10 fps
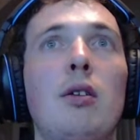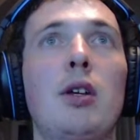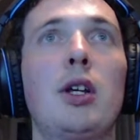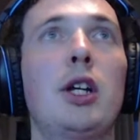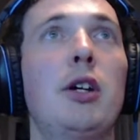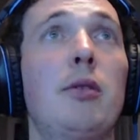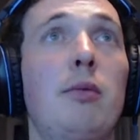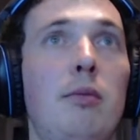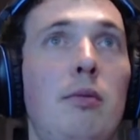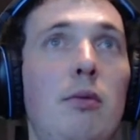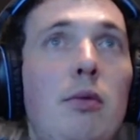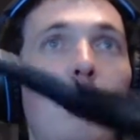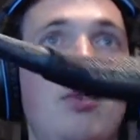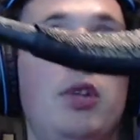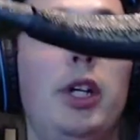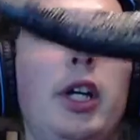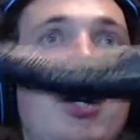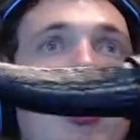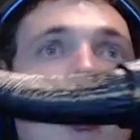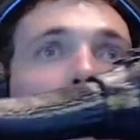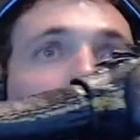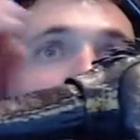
you know, holy hell, I'm